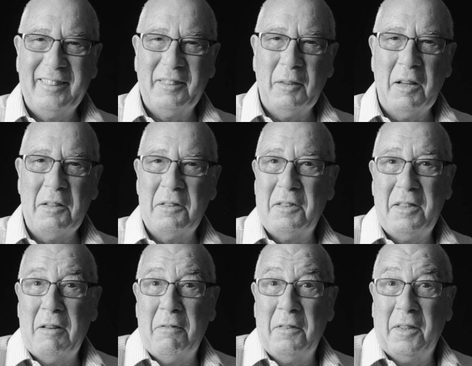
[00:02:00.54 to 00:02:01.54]
quite
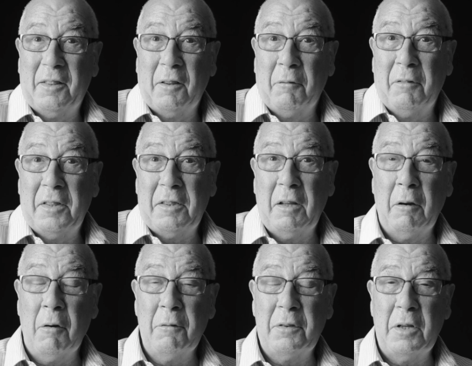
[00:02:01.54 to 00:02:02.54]
different to some
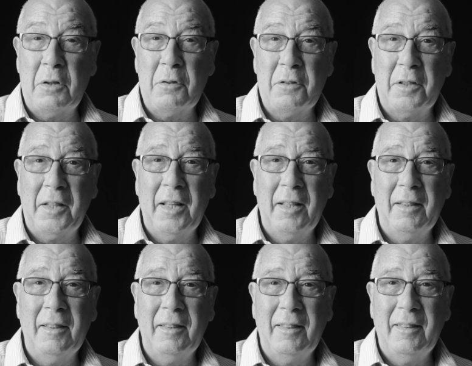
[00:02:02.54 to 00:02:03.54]
conversations again.